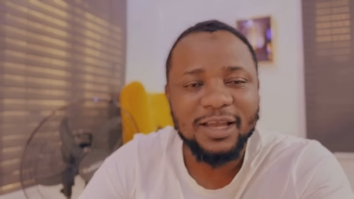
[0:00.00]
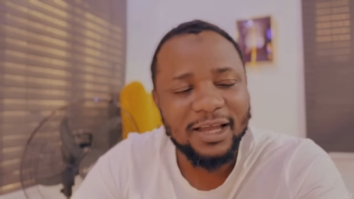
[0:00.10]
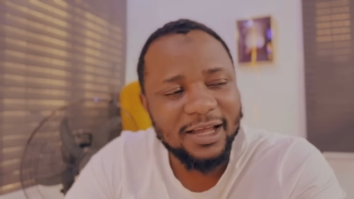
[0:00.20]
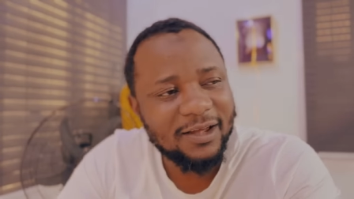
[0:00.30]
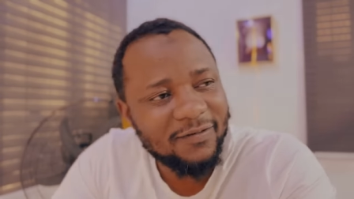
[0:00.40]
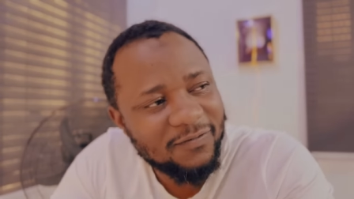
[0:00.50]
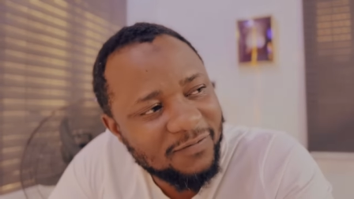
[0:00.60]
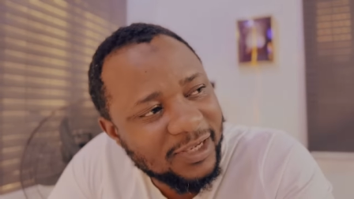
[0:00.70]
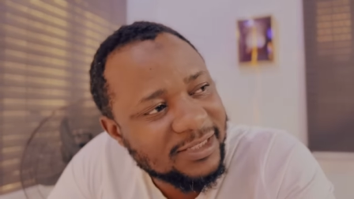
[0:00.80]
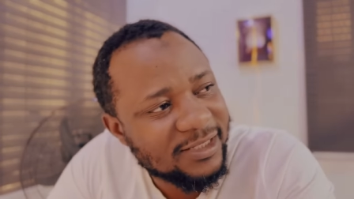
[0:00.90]
Uh,
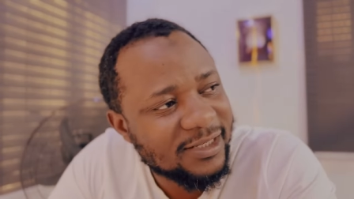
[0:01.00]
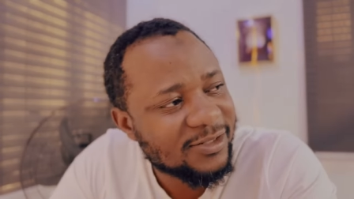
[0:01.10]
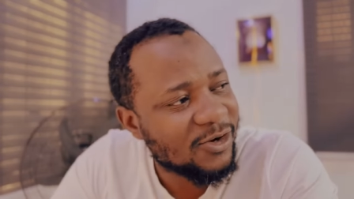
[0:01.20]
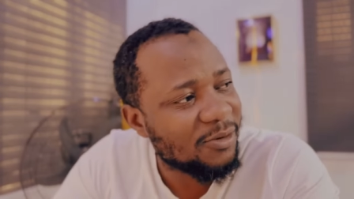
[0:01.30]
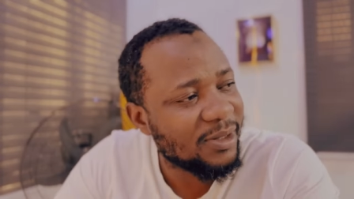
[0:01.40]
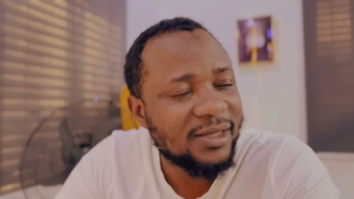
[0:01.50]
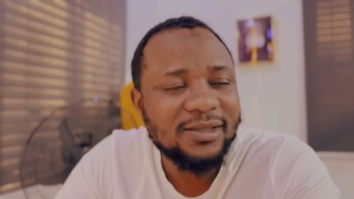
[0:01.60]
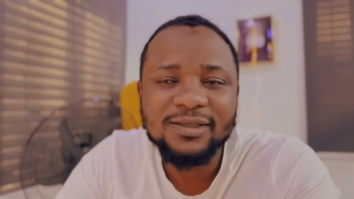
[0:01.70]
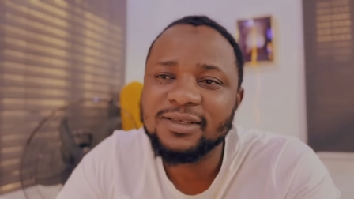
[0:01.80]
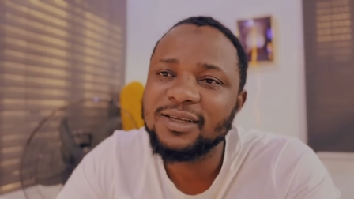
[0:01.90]
first is
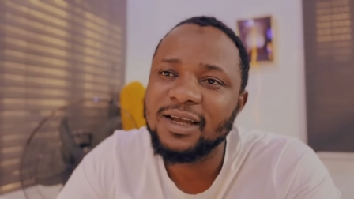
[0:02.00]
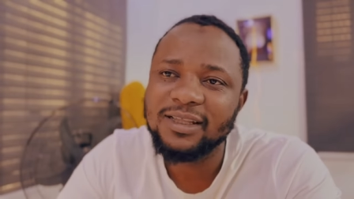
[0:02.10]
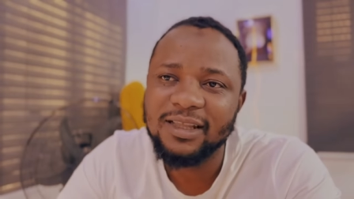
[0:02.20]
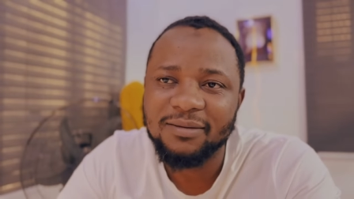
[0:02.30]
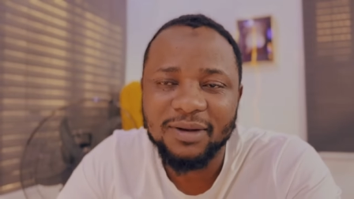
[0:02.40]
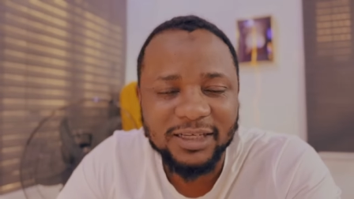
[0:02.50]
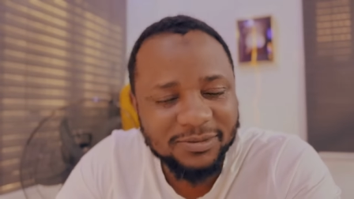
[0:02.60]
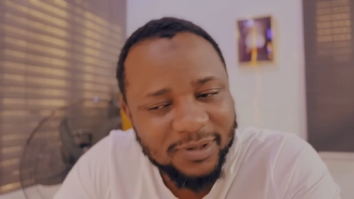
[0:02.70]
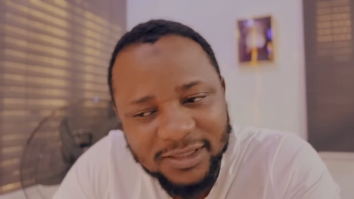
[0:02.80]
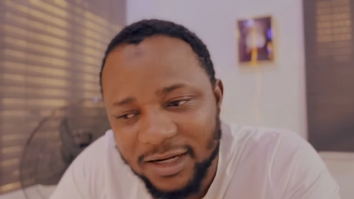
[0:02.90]
coming, and uh, by the
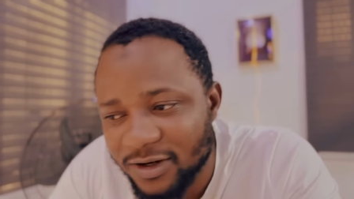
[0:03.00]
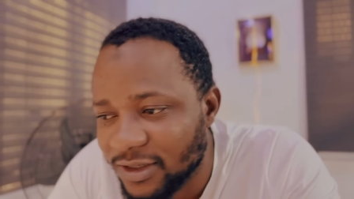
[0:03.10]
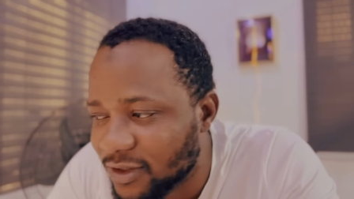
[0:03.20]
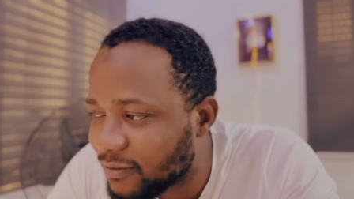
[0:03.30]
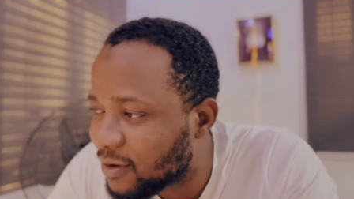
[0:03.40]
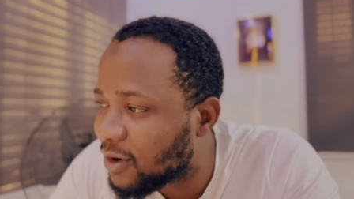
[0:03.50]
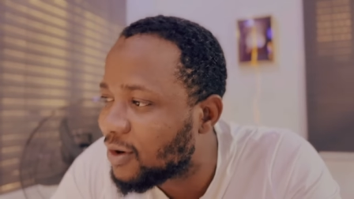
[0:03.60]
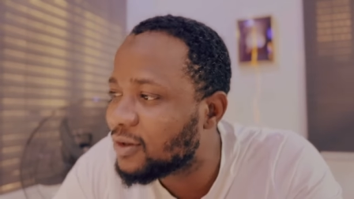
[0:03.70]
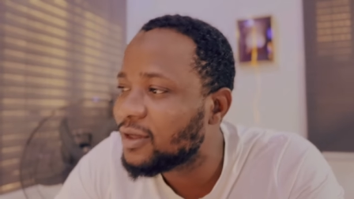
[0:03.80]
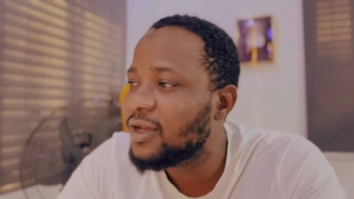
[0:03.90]
special grace of
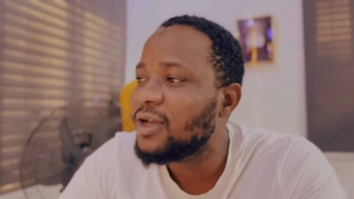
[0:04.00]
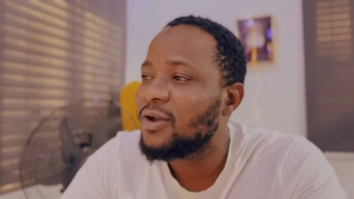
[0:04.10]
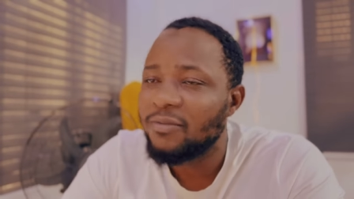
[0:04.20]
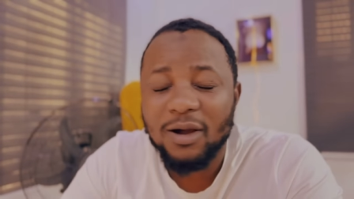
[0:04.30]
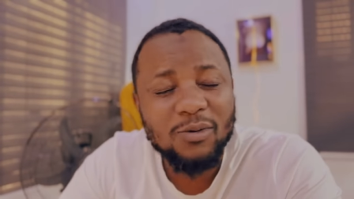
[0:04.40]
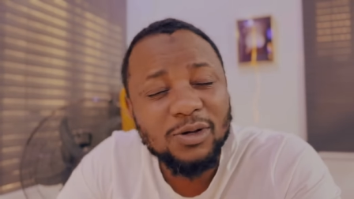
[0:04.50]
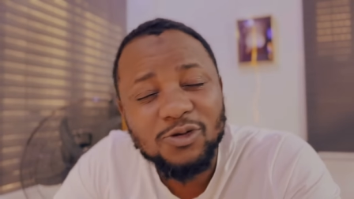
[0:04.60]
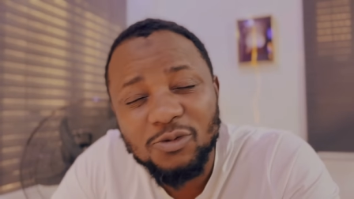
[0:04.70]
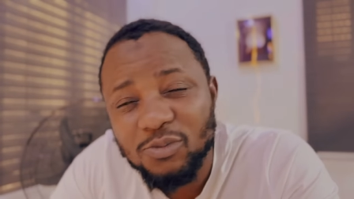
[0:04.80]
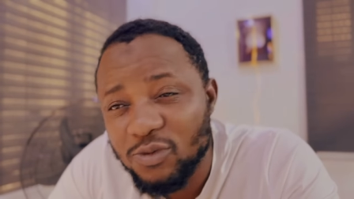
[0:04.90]
God, we are going
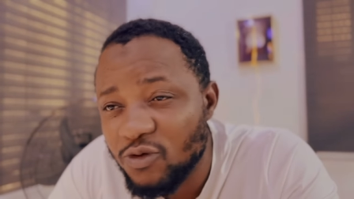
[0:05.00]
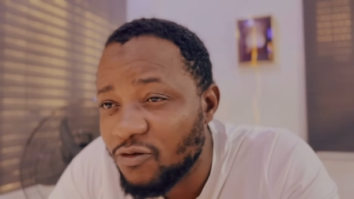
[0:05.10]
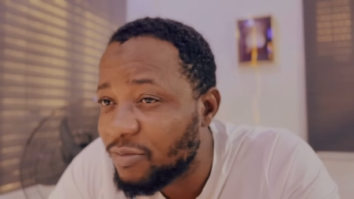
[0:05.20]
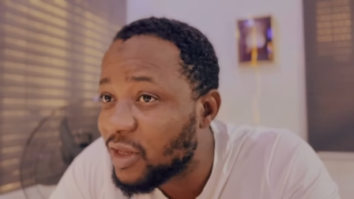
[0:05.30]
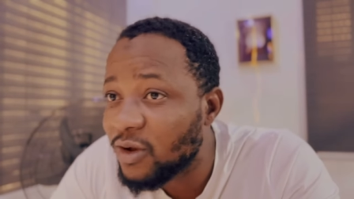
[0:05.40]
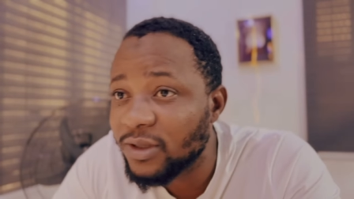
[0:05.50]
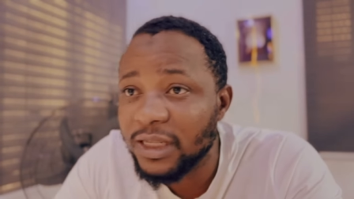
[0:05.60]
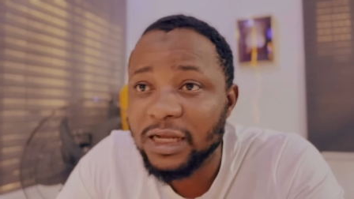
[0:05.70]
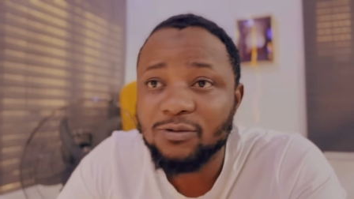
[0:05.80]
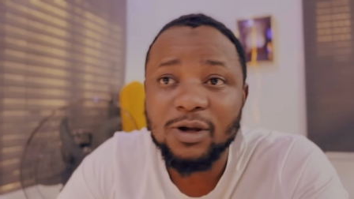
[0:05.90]
to move beyond
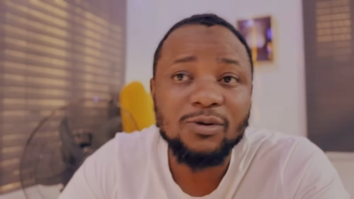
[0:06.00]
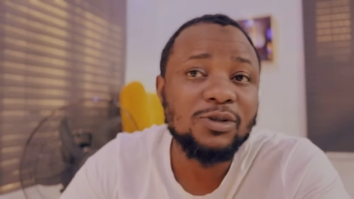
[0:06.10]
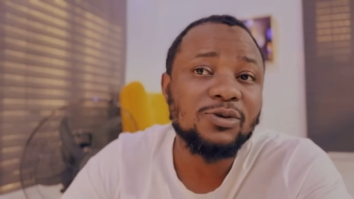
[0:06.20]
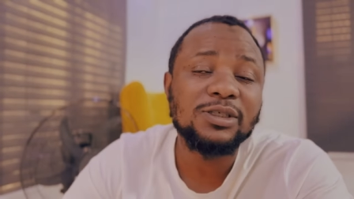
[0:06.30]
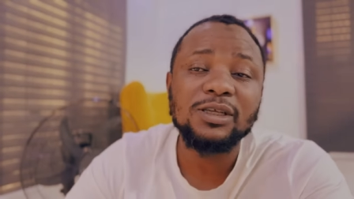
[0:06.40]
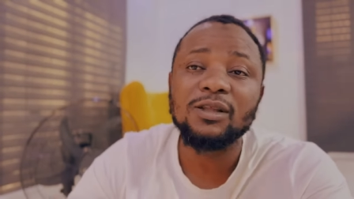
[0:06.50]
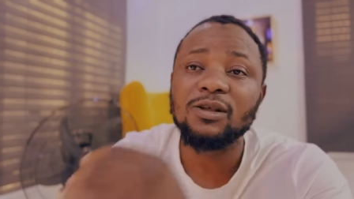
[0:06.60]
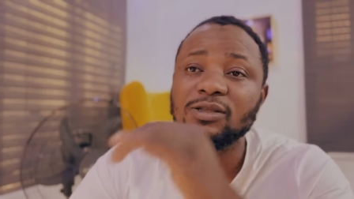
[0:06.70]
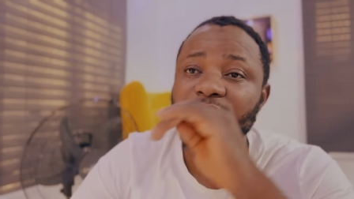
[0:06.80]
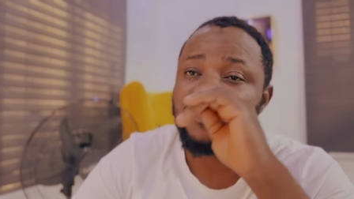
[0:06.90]
that. We are going to see a
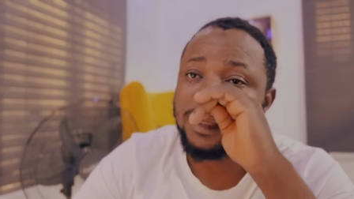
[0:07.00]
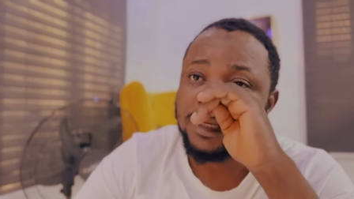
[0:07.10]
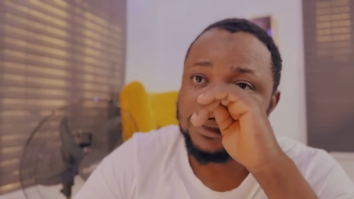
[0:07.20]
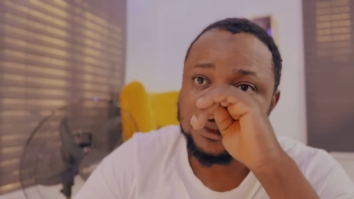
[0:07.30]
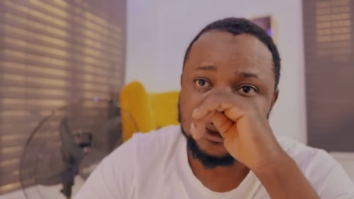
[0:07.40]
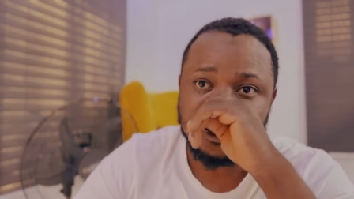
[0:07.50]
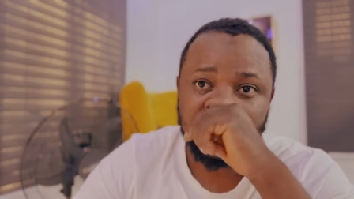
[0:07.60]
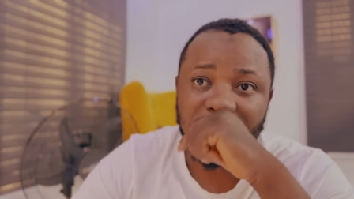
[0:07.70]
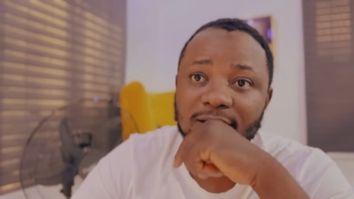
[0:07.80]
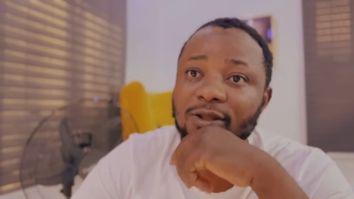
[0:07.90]
lot of years,
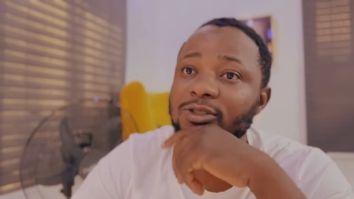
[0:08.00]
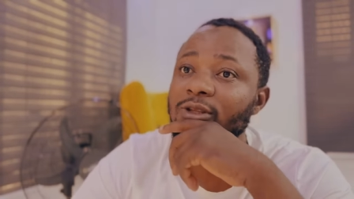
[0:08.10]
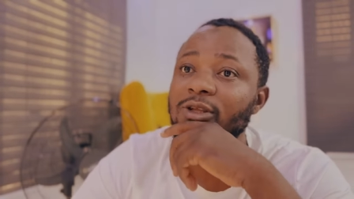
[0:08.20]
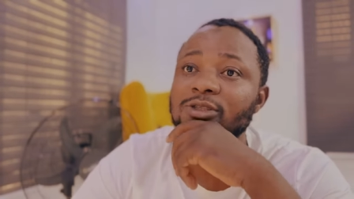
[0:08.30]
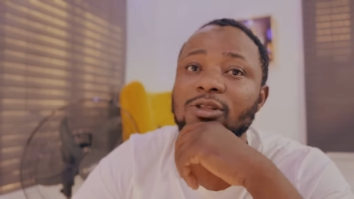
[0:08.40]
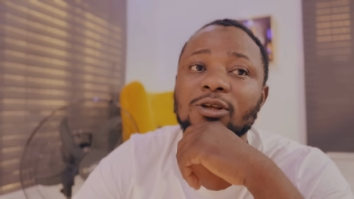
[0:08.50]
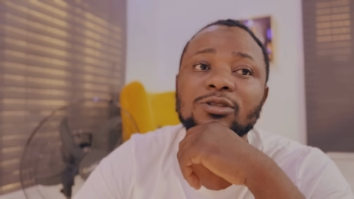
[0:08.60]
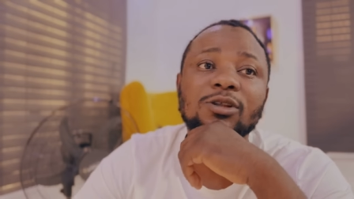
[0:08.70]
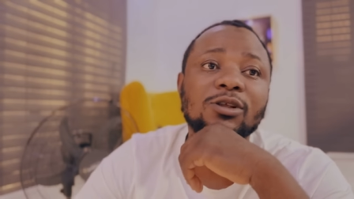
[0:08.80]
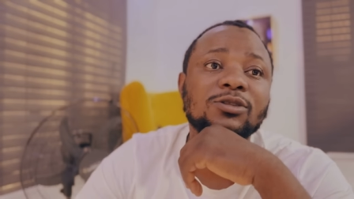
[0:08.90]
a lot, a lot, a
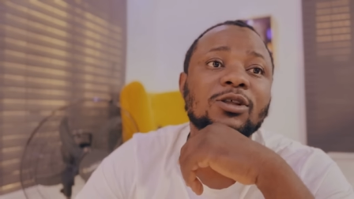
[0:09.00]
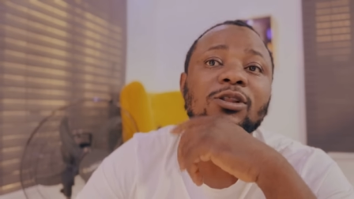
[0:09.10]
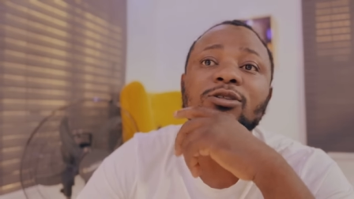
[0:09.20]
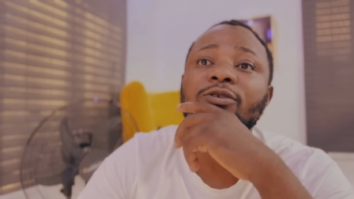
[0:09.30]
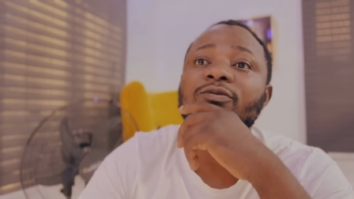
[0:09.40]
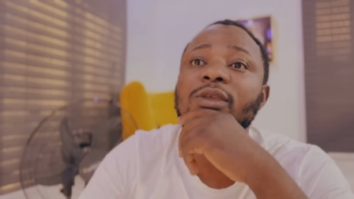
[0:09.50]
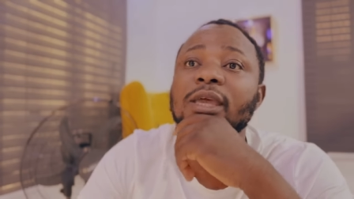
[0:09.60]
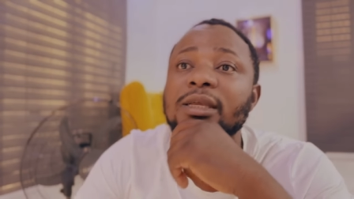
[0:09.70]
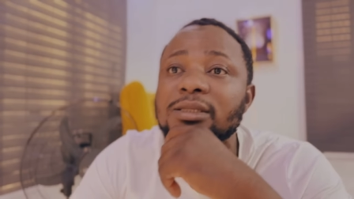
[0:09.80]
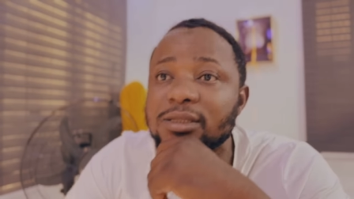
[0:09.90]
lot, a lot, a lot of
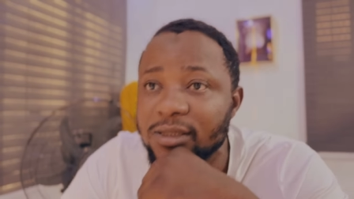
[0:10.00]
years.